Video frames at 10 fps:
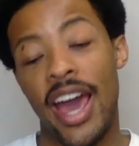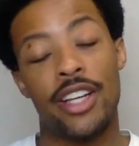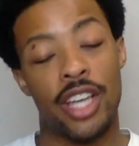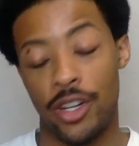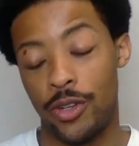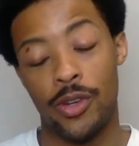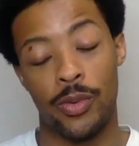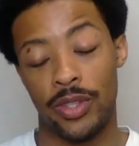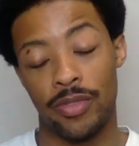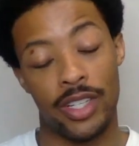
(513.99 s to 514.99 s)
Actually, I do know
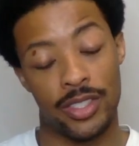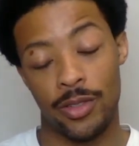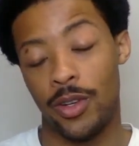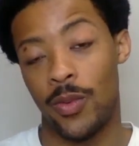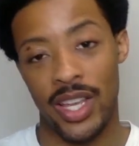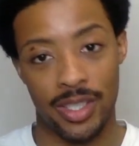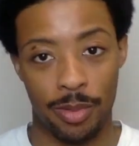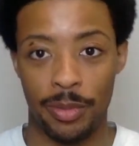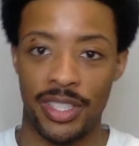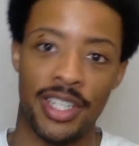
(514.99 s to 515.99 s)
what the fuck is going on, white
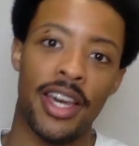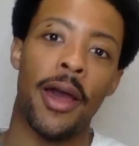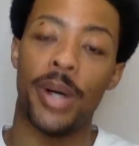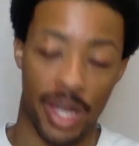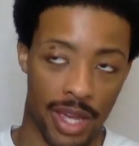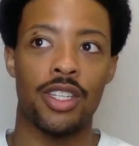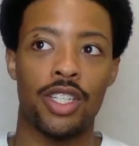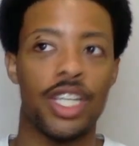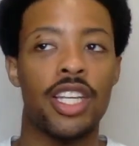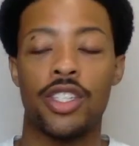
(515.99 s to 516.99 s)
supremacy. But
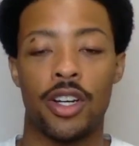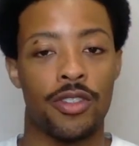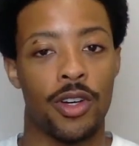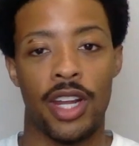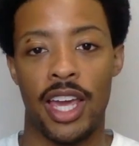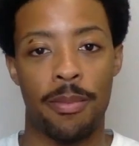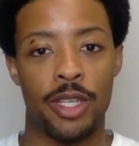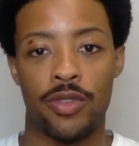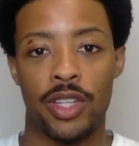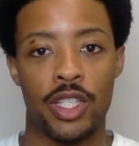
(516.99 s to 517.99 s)
she deserves all the
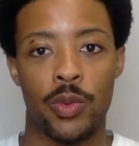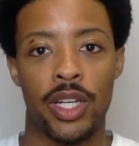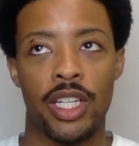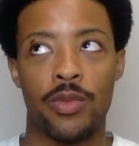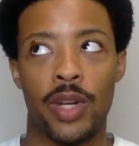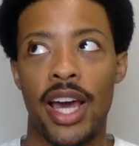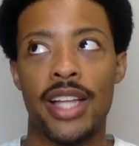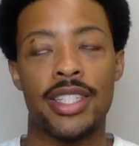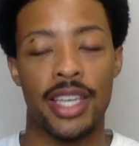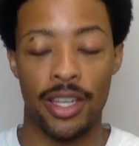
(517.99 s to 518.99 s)
Emmys for this one, because when I
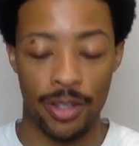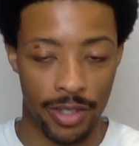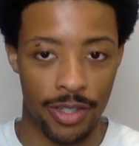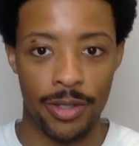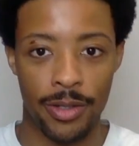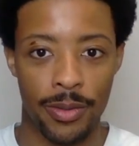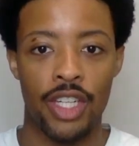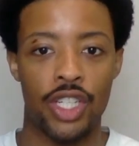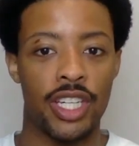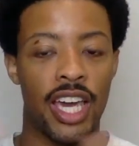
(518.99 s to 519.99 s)
tell you,
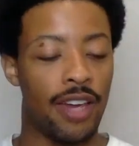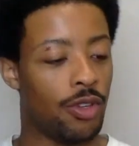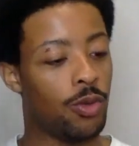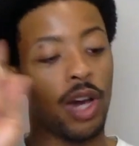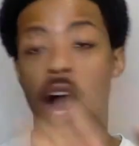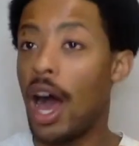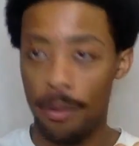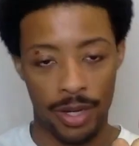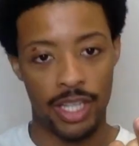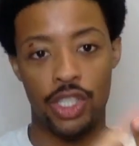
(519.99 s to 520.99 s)
she gave you
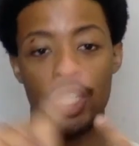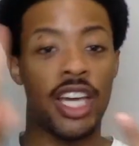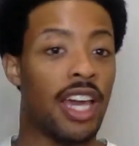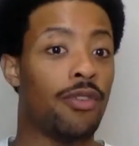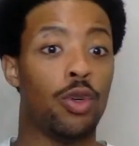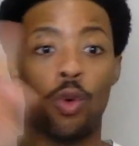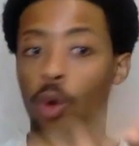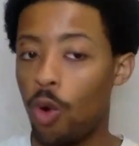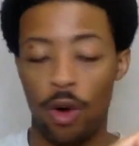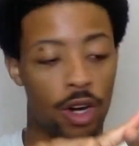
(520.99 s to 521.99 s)
comedy, she gave you
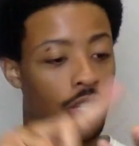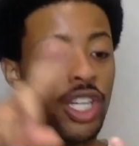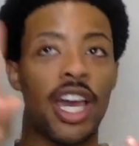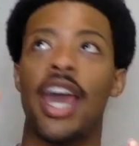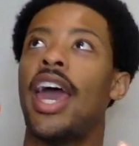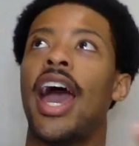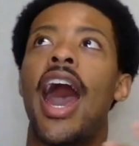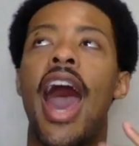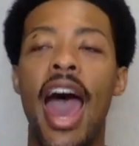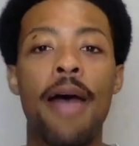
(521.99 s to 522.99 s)
horror,
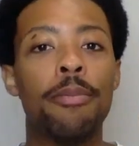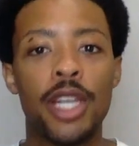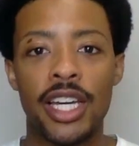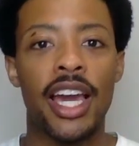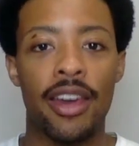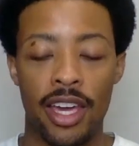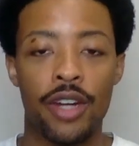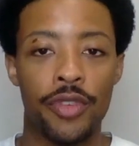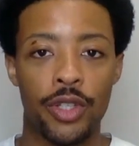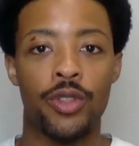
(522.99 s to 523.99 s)
I'm looking at
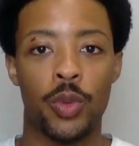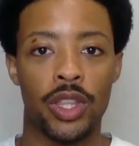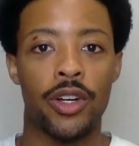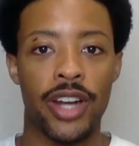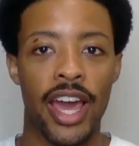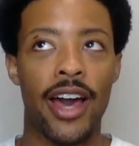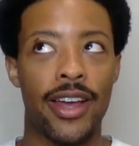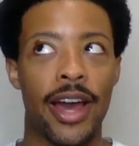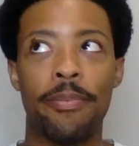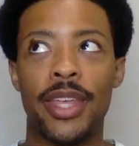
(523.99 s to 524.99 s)
interviews with her now,
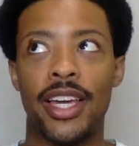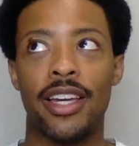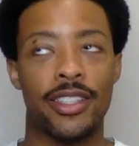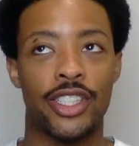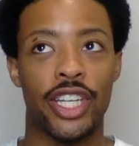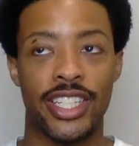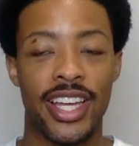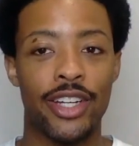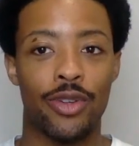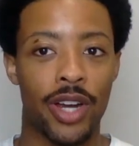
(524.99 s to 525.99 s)
and I'm thinking, shit, is
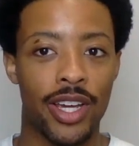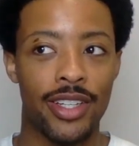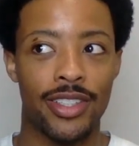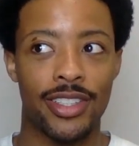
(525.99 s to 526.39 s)
that Dre?